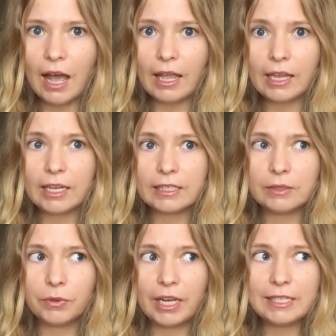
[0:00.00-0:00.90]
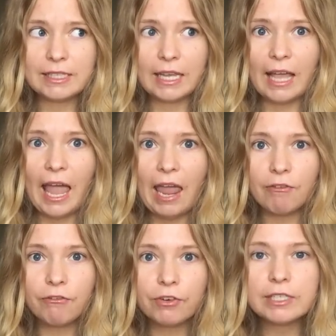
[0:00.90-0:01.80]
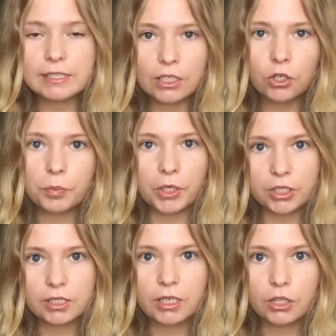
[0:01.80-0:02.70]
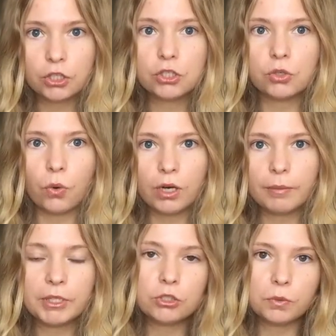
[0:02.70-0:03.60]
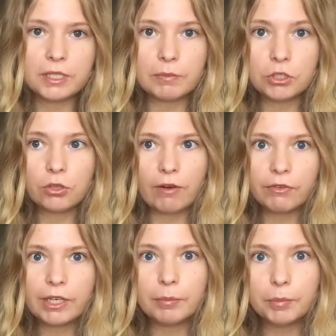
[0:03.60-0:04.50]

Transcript: I when I say every single person in the store, I mean the store was empty, so every